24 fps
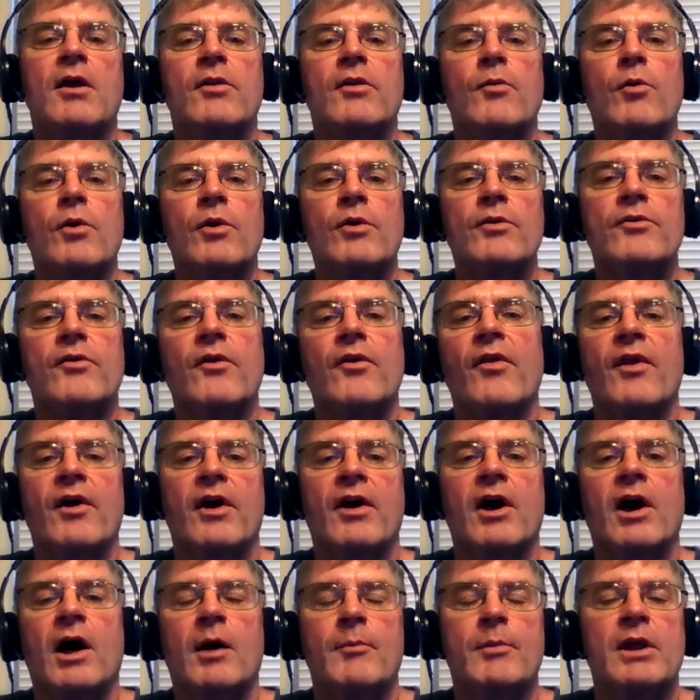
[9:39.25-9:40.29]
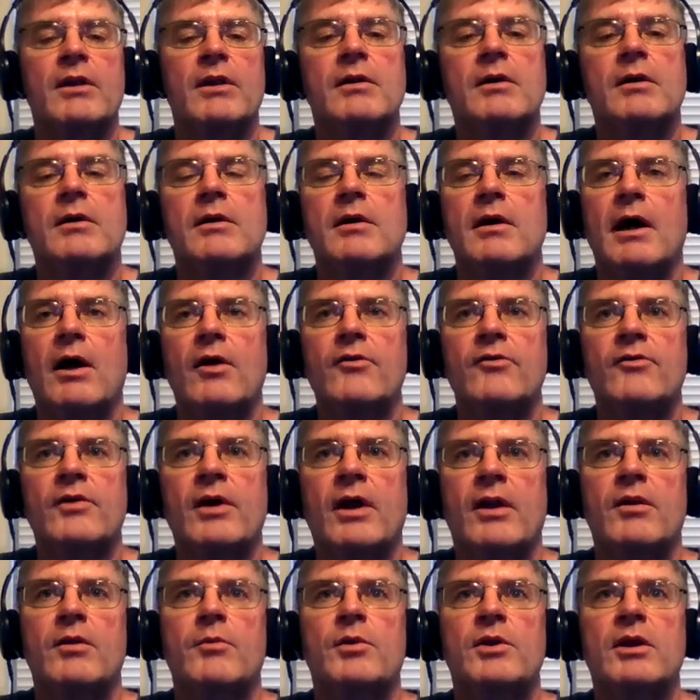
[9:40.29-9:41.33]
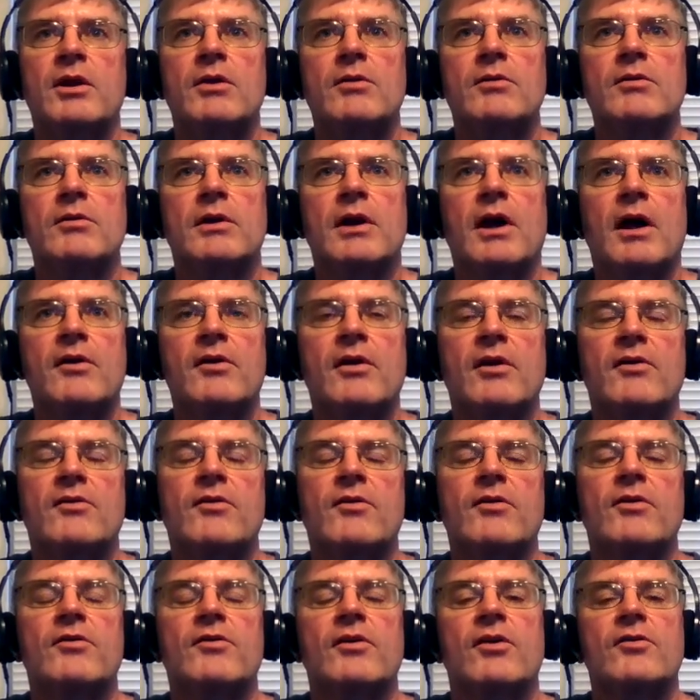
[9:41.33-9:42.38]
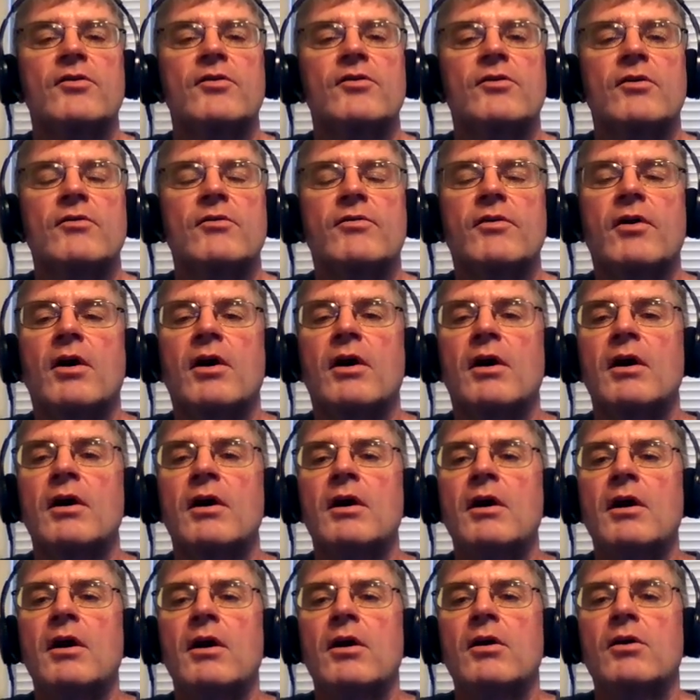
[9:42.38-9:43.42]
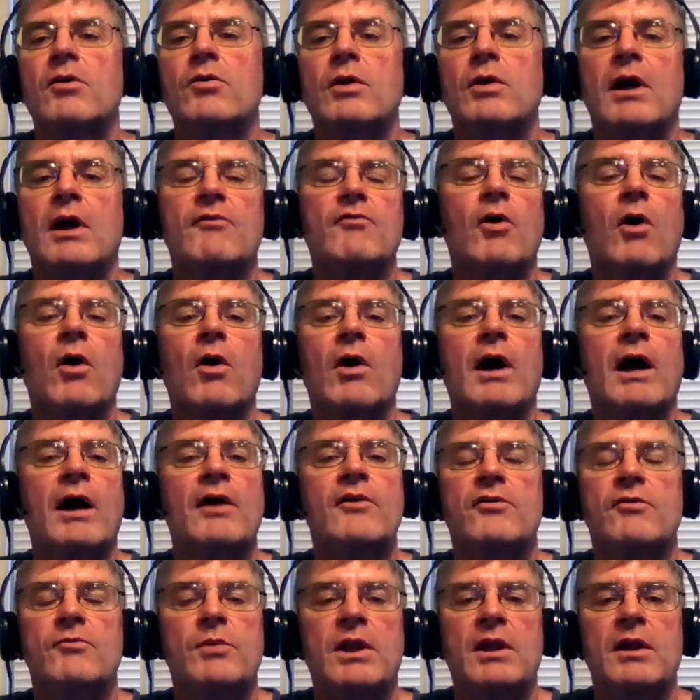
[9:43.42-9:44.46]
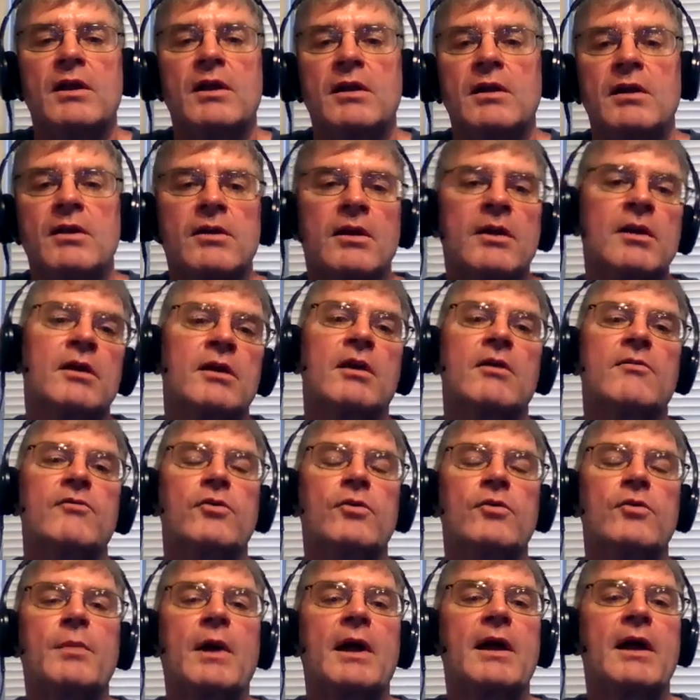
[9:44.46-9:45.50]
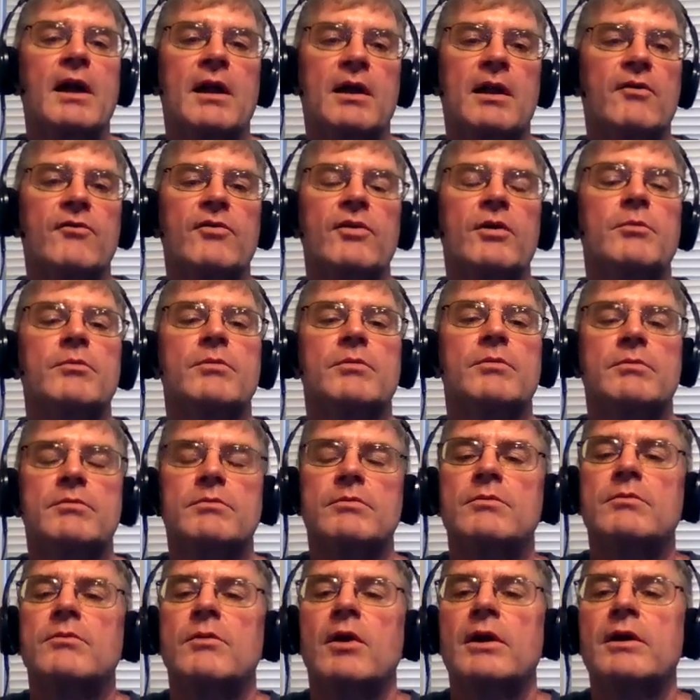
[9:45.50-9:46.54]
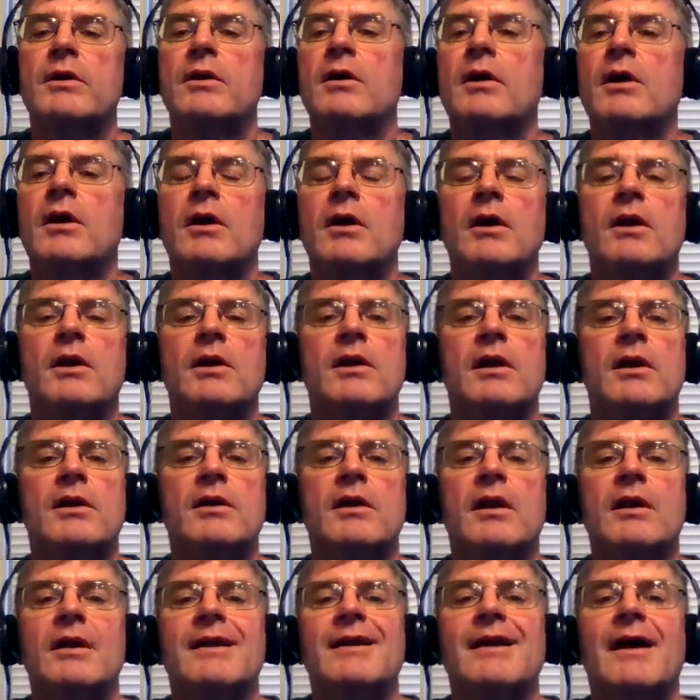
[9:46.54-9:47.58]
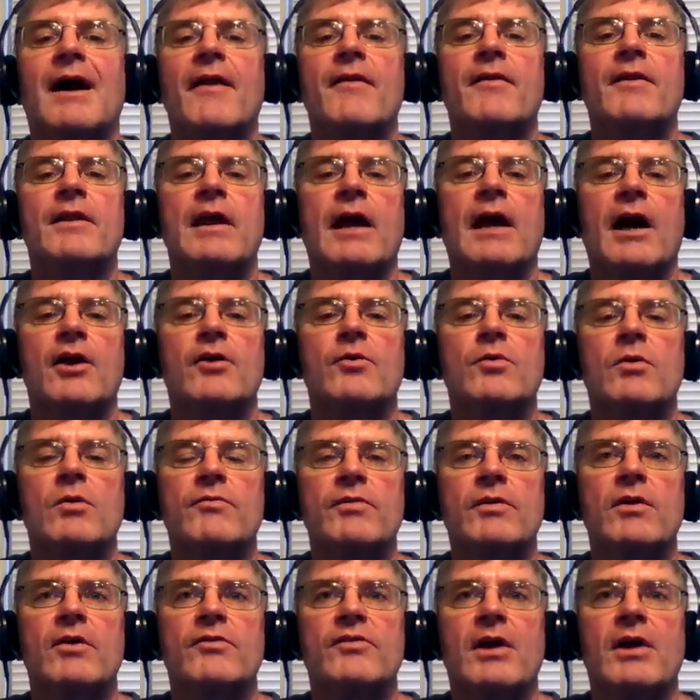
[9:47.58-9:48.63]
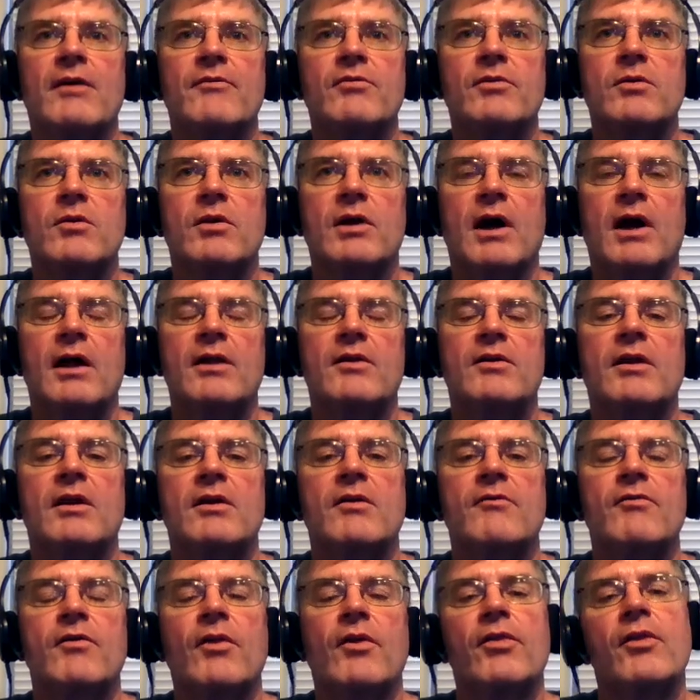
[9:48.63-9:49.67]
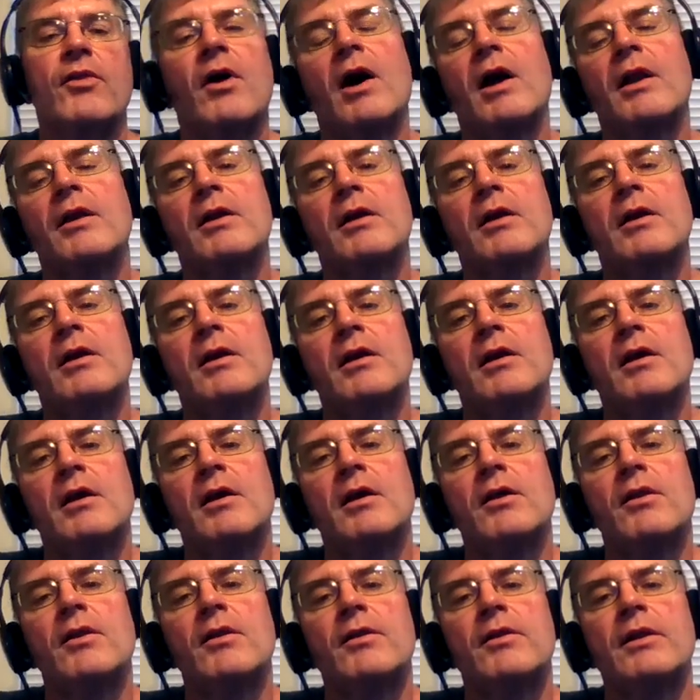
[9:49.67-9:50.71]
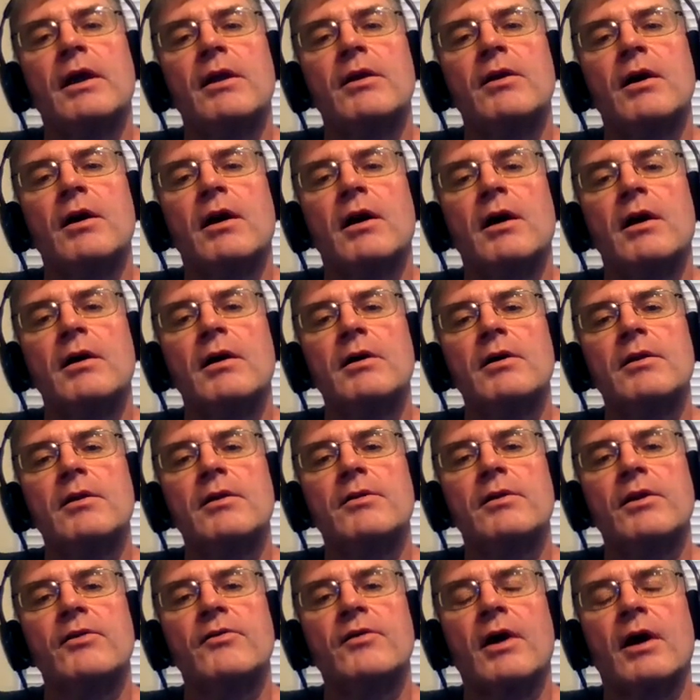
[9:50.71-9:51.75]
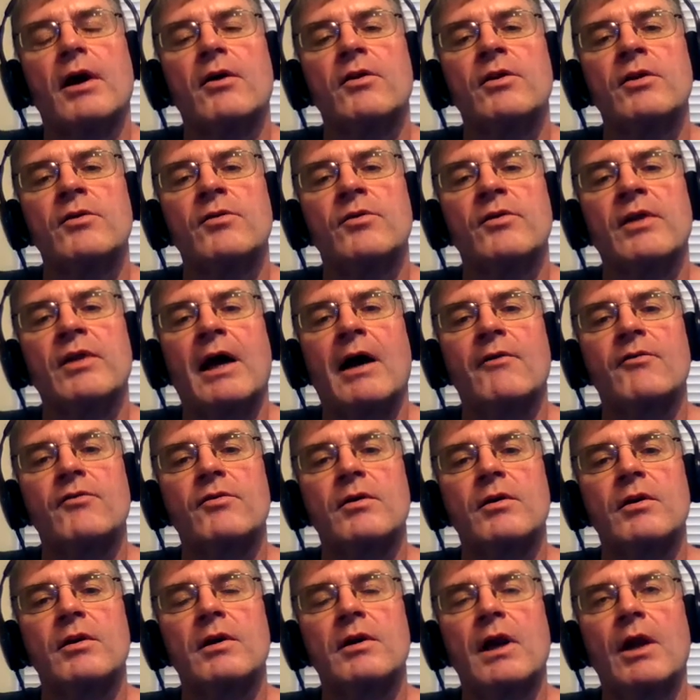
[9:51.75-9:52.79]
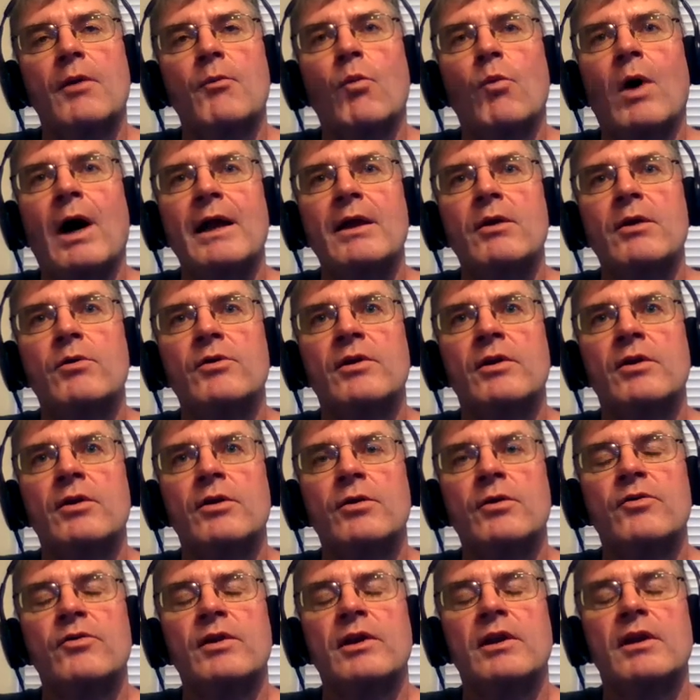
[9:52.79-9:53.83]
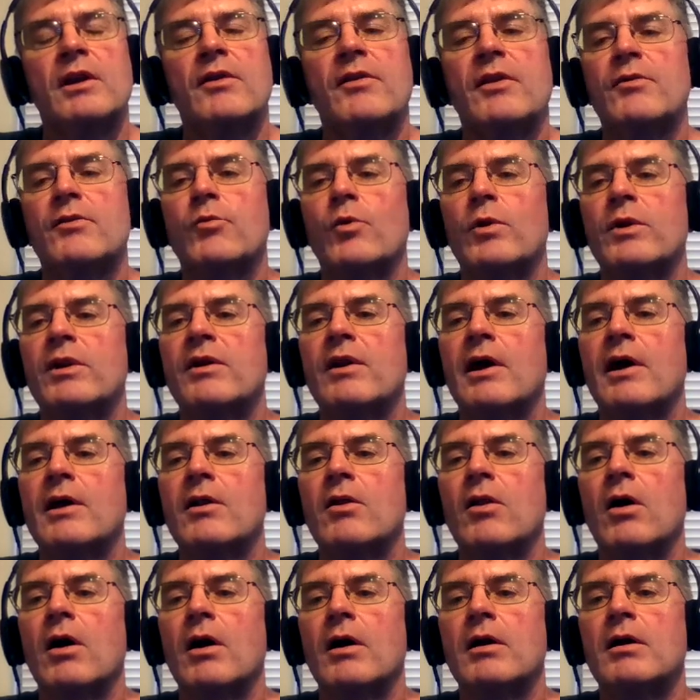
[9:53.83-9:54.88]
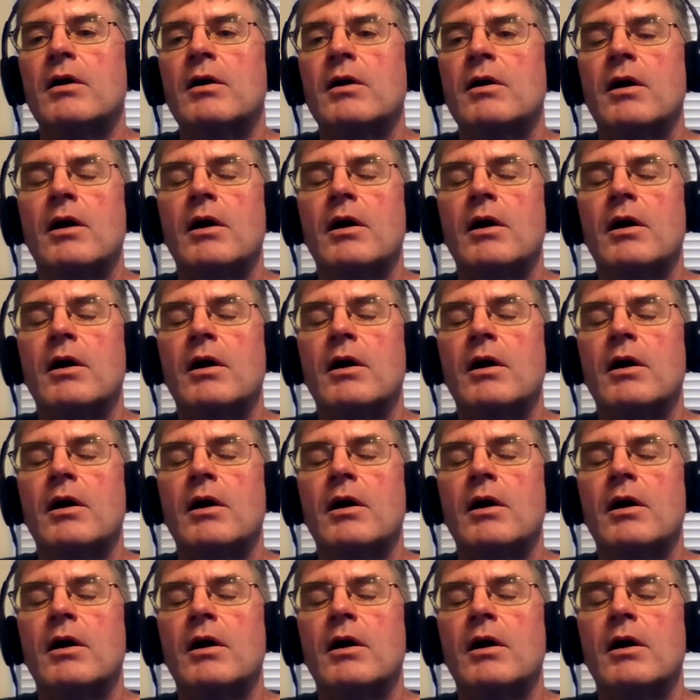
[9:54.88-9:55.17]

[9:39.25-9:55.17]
The words "the common," outside of the particular context of the discussion so far, could have all kinds of meaning, and it didn't confuse by any of them, right? It got the actual philosophical content of the thought that Socrates was after and why he was introducing it at this point in the dialogue.